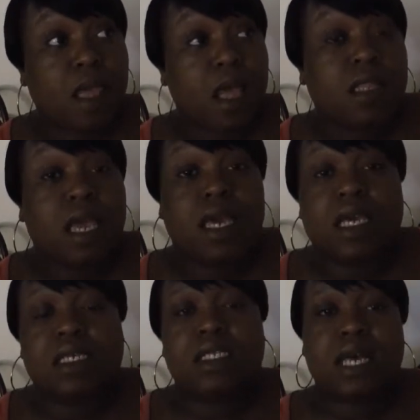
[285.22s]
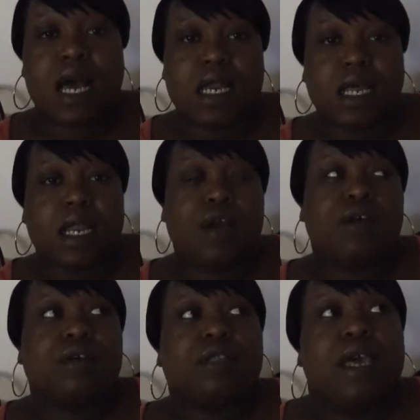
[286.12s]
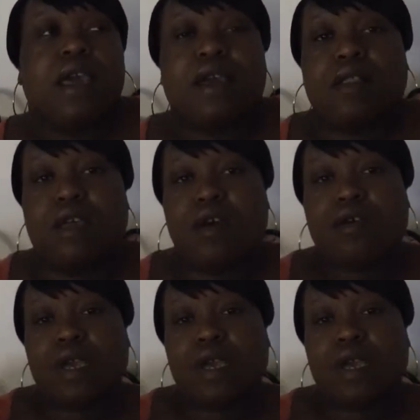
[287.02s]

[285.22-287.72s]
they get signed and they're